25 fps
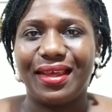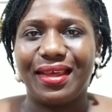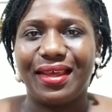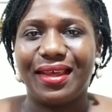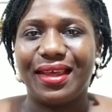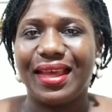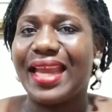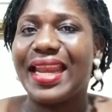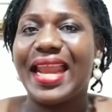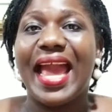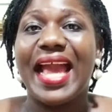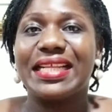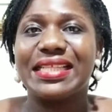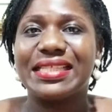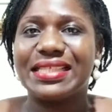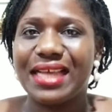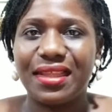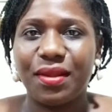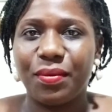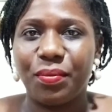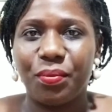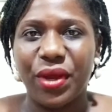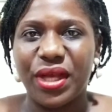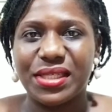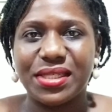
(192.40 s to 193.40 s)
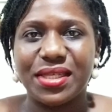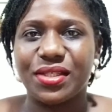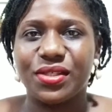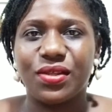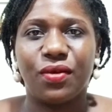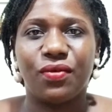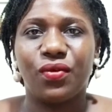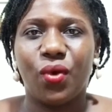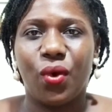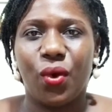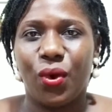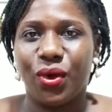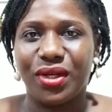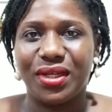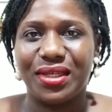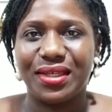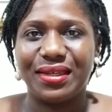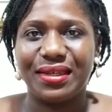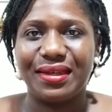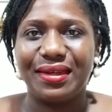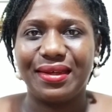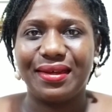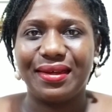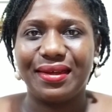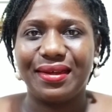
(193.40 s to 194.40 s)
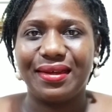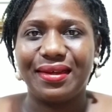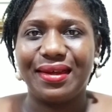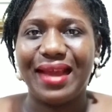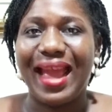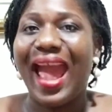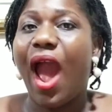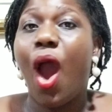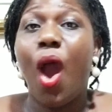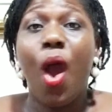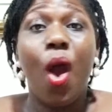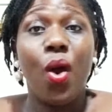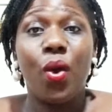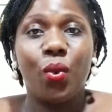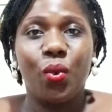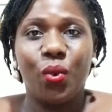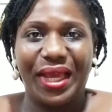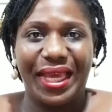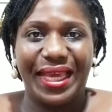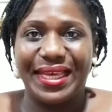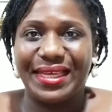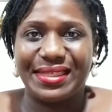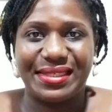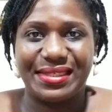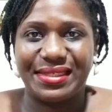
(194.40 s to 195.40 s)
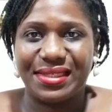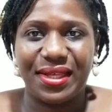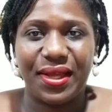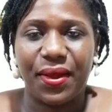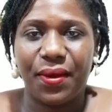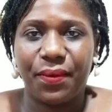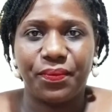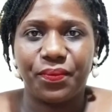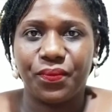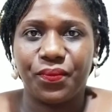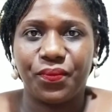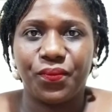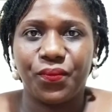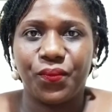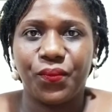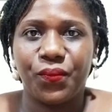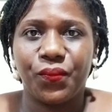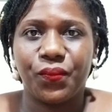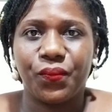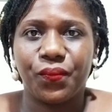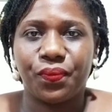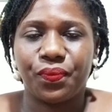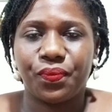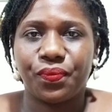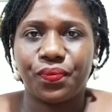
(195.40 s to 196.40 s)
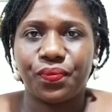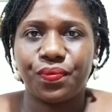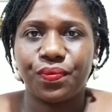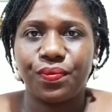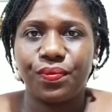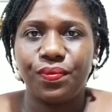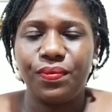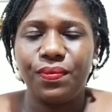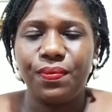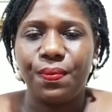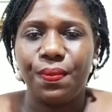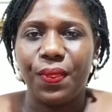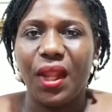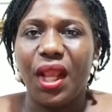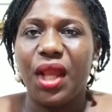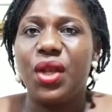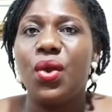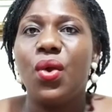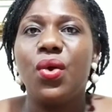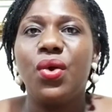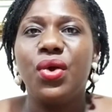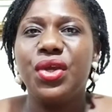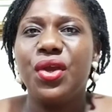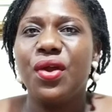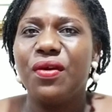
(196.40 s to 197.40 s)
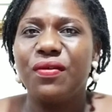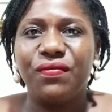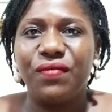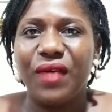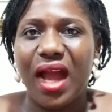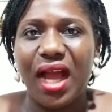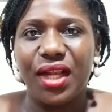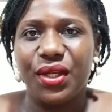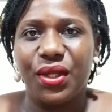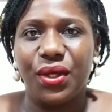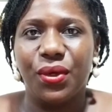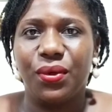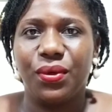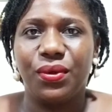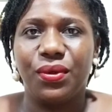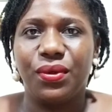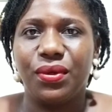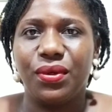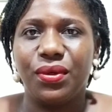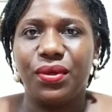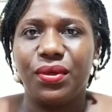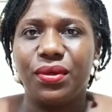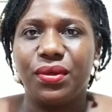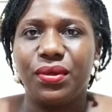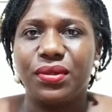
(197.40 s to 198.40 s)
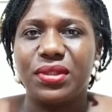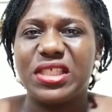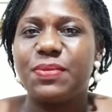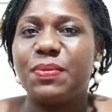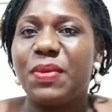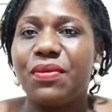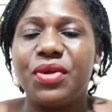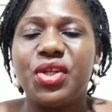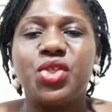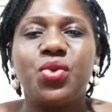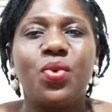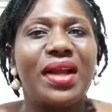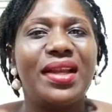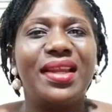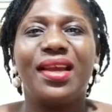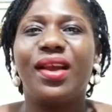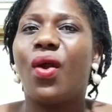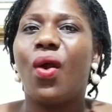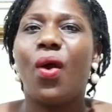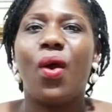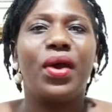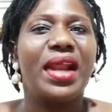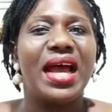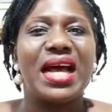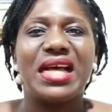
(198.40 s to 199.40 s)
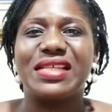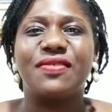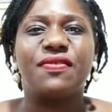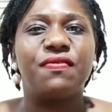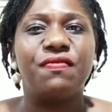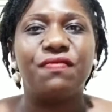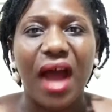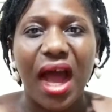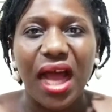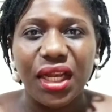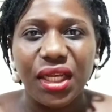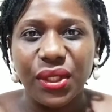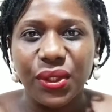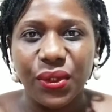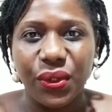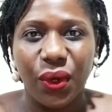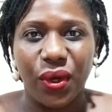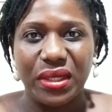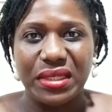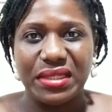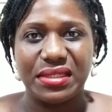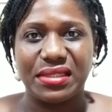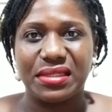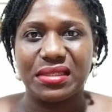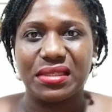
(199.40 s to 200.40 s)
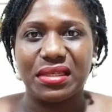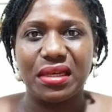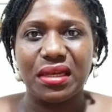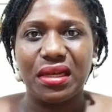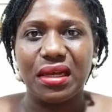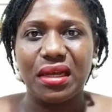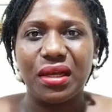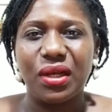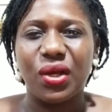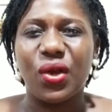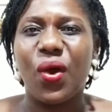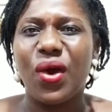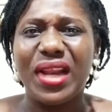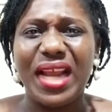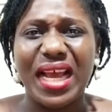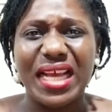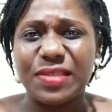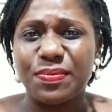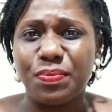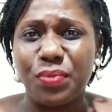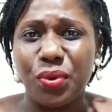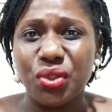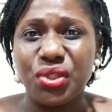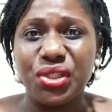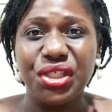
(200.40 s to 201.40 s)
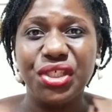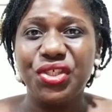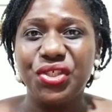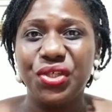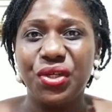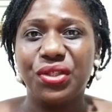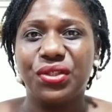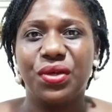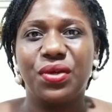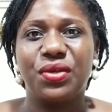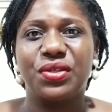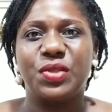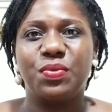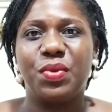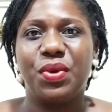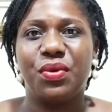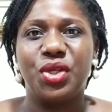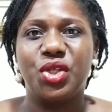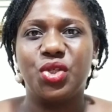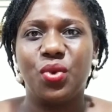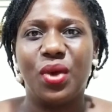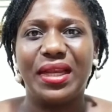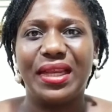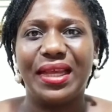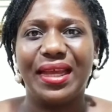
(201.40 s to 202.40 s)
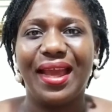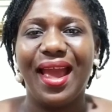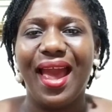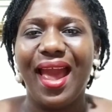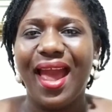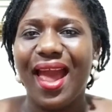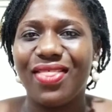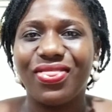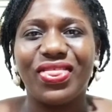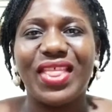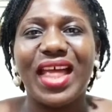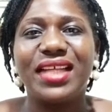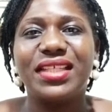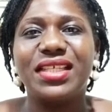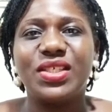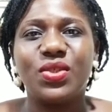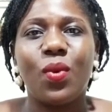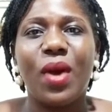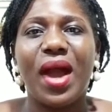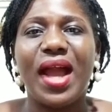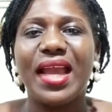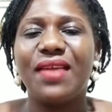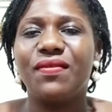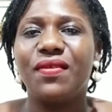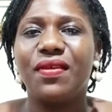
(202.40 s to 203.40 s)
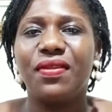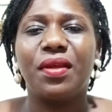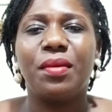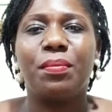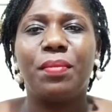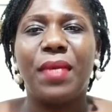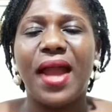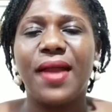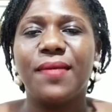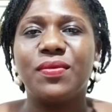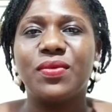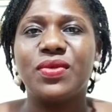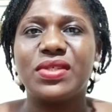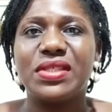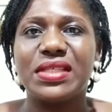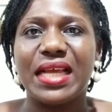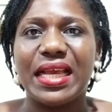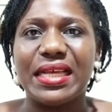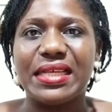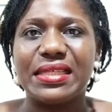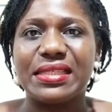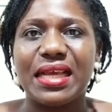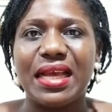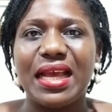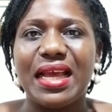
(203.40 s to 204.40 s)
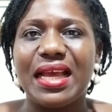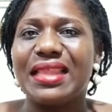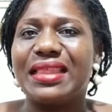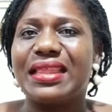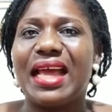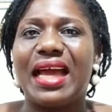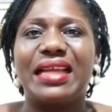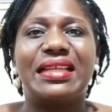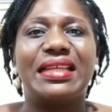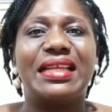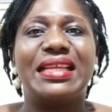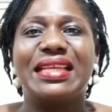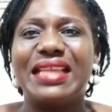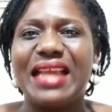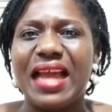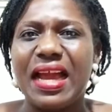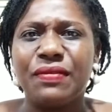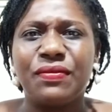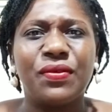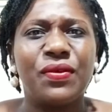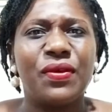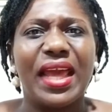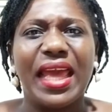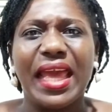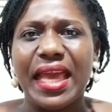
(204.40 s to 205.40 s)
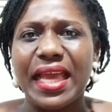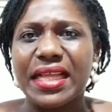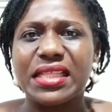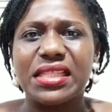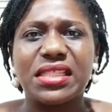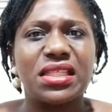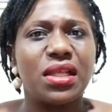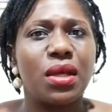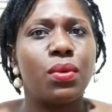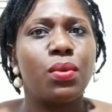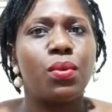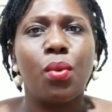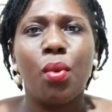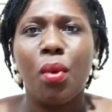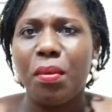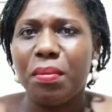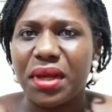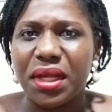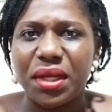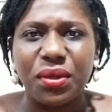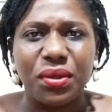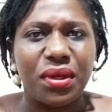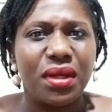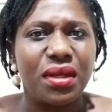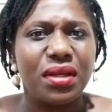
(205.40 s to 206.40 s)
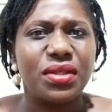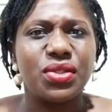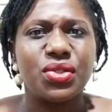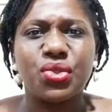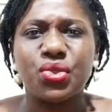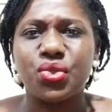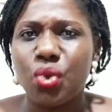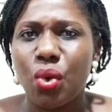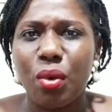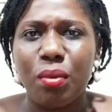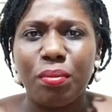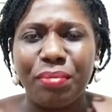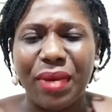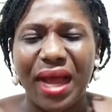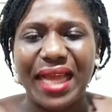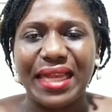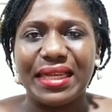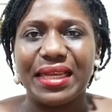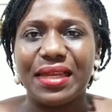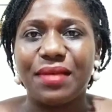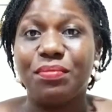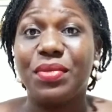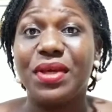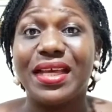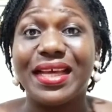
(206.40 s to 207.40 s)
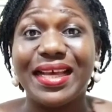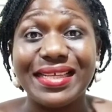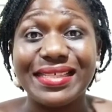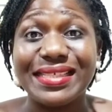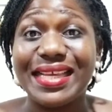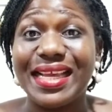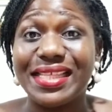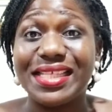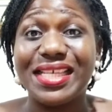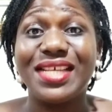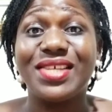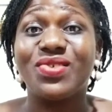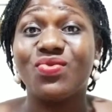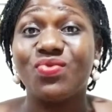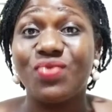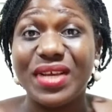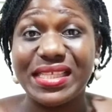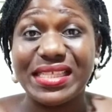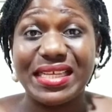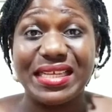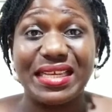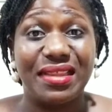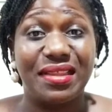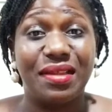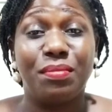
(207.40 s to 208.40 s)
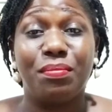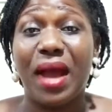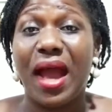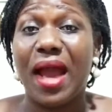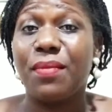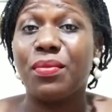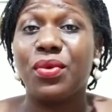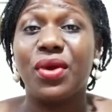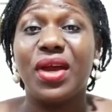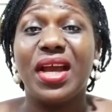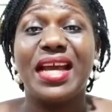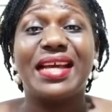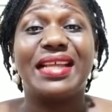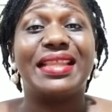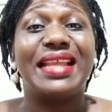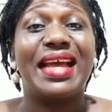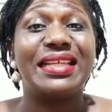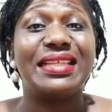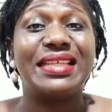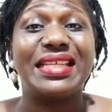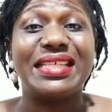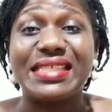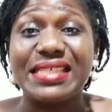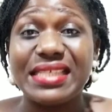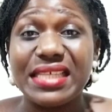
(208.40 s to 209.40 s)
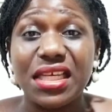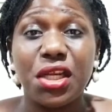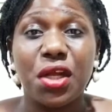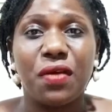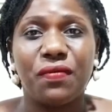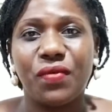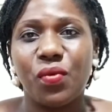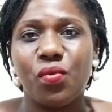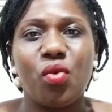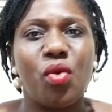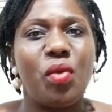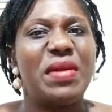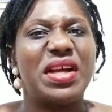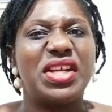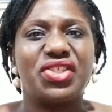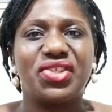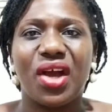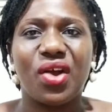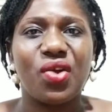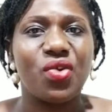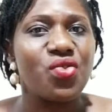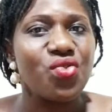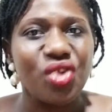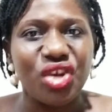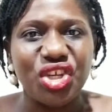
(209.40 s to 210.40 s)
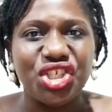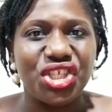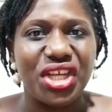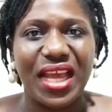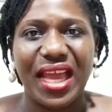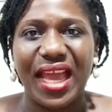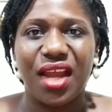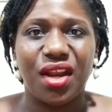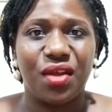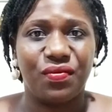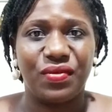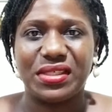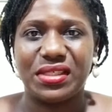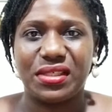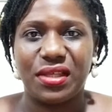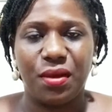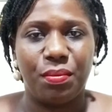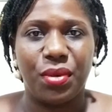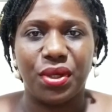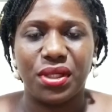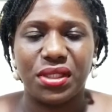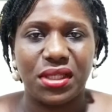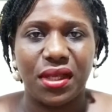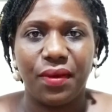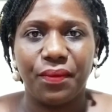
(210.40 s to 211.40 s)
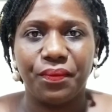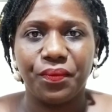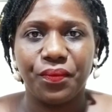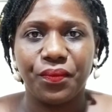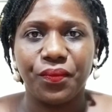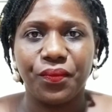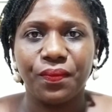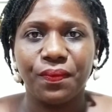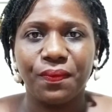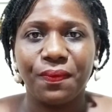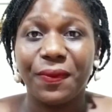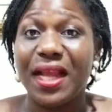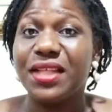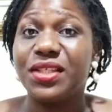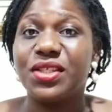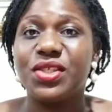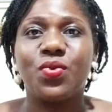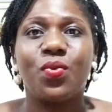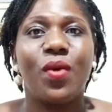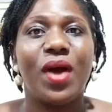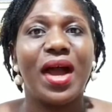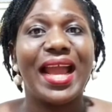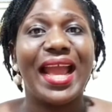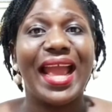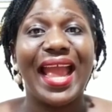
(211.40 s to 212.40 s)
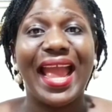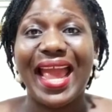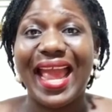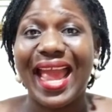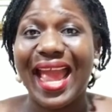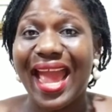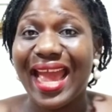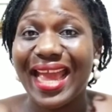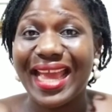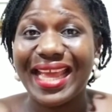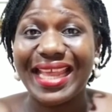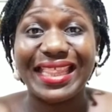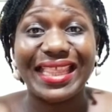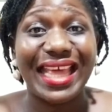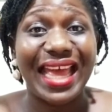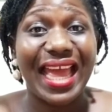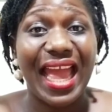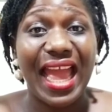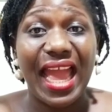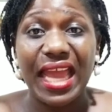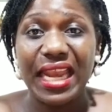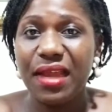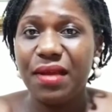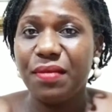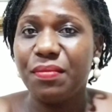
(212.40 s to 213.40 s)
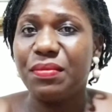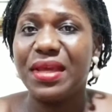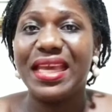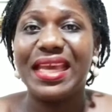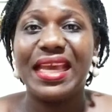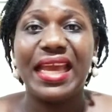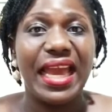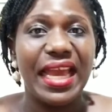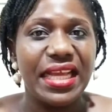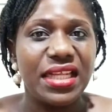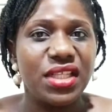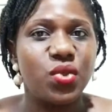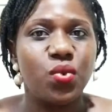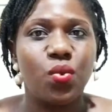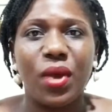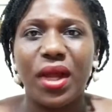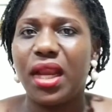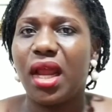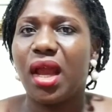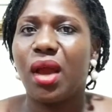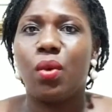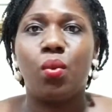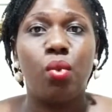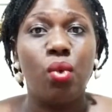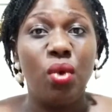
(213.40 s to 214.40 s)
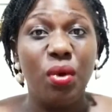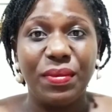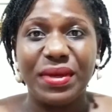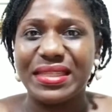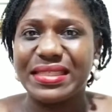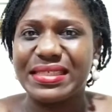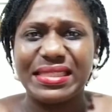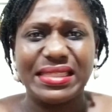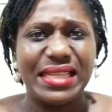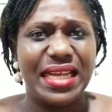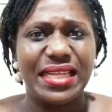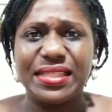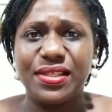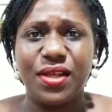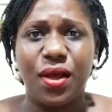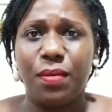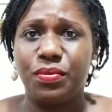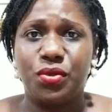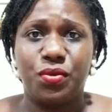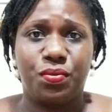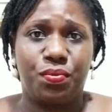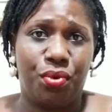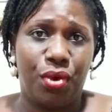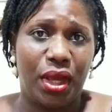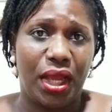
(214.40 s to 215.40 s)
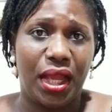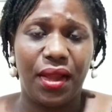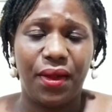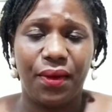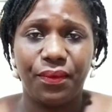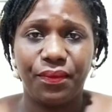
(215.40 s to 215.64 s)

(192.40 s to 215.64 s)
can enter the presence of God. Always. Know your value. Spiritually, God has valued us. God has positioned us spiritually. And that is why even the Bible says that the devil hates the woman so badly, because it is written in the Bible that the seed of a woman shall crush the head of a serpent. That is why the enemy hates when a woman stands up to pray.